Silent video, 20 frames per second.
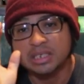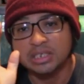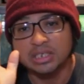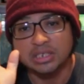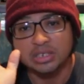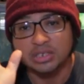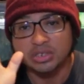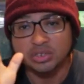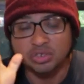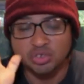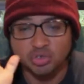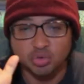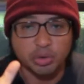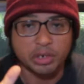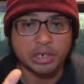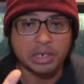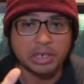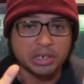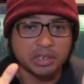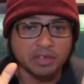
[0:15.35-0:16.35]
just
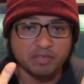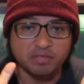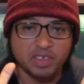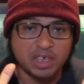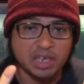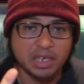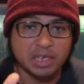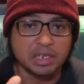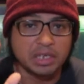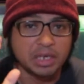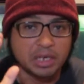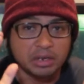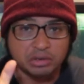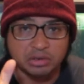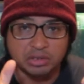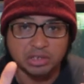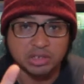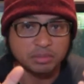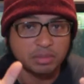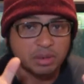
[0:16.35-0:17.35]
drained of any
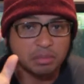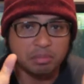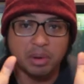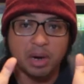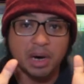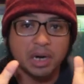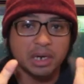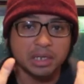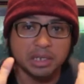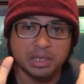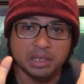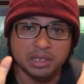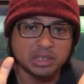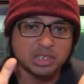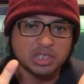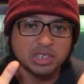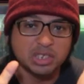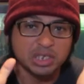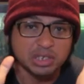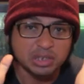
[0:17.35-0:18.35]
energy. My body
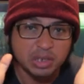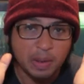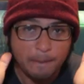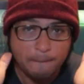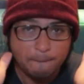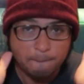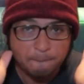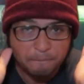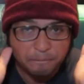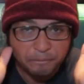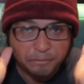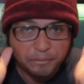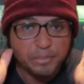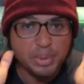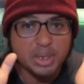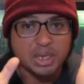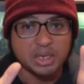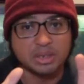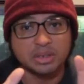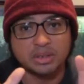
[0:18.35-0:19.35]
is just
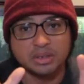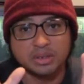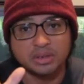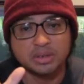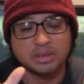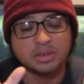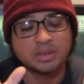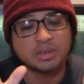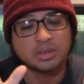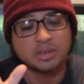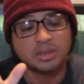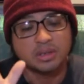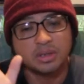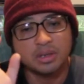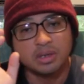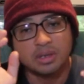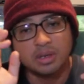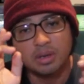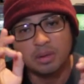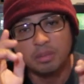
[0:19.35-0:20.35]
beat.
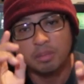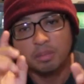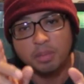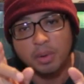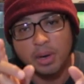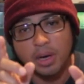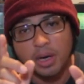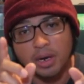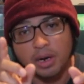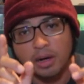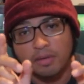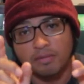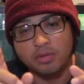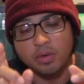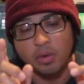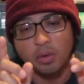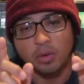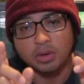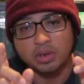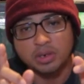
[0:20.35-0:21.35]
But of
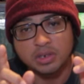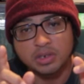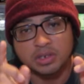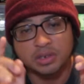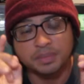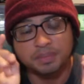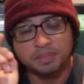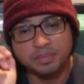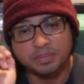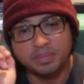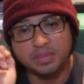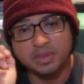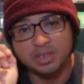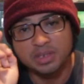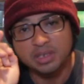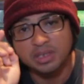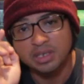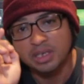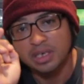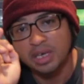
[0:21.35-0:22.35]
course,
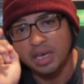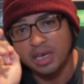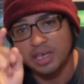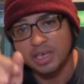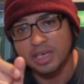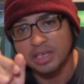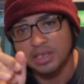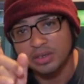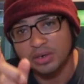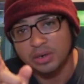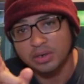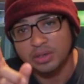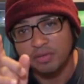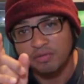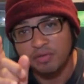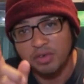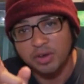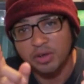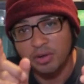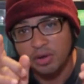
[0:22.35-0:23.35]
I can't start the
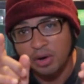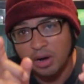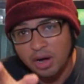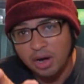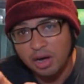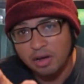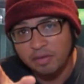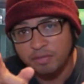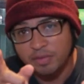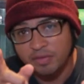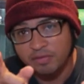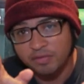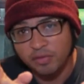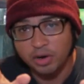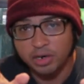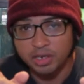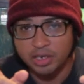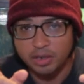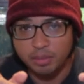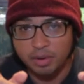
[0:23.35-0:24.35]
video off before
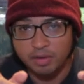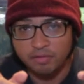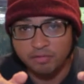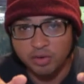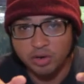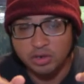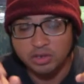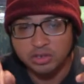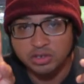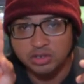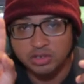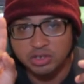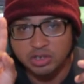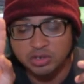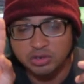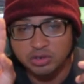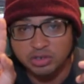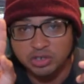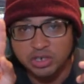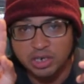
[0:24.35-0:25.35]
I get my first
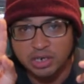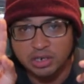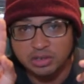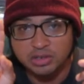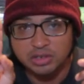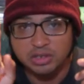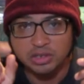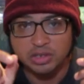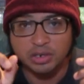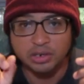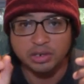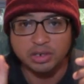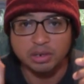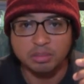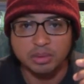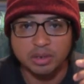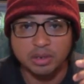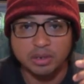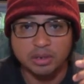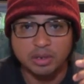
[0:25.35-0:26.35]
two shoutouts. They're gonna
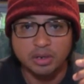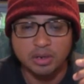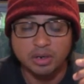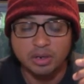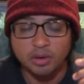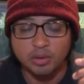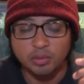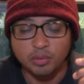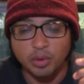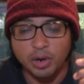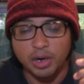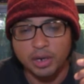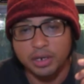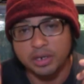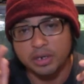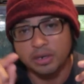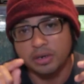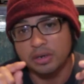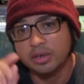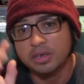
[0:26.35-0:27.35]
be right
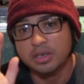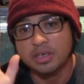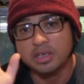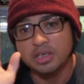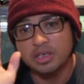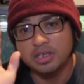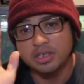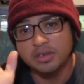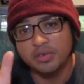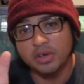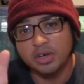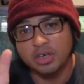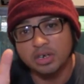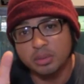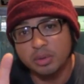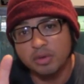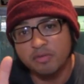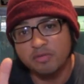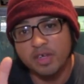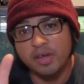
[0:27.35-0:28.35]
here. So if y'all can
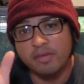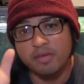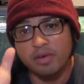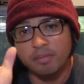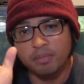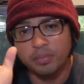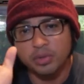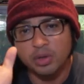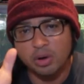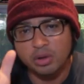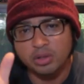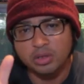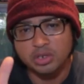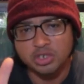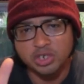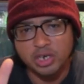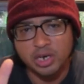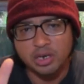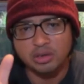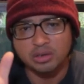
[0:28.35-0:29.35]
do me a favor, go to the
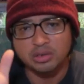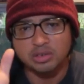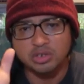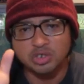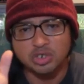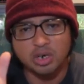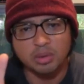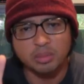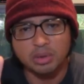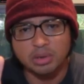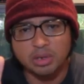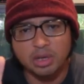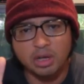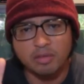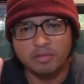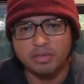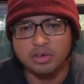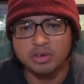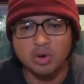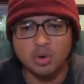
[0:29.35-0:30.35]
channel, show them the
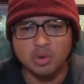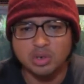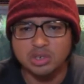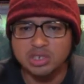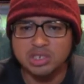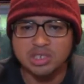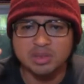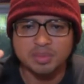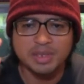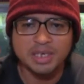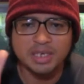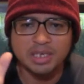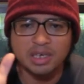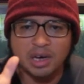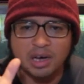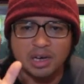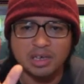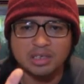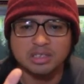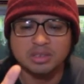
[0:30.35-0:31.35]
love, and of course just be
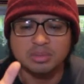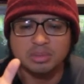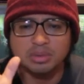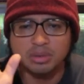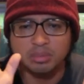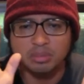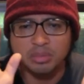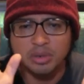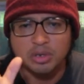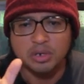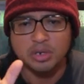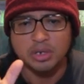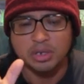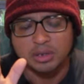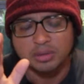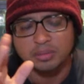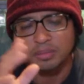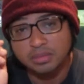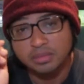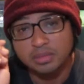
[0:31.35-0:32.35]
an awesome
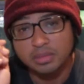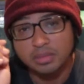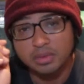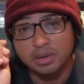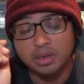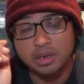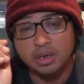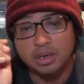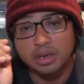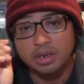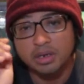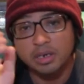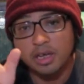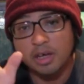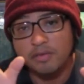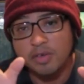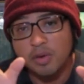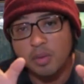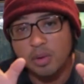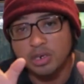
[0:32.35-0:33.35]
community. Now
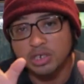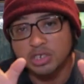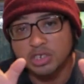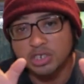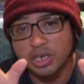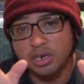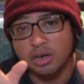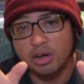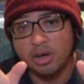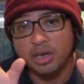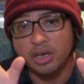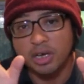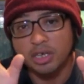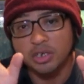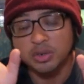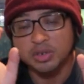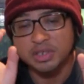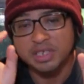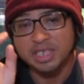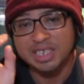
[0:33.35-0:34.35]
if you want a shout out, all you
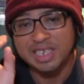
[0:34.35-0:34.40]
gotta do is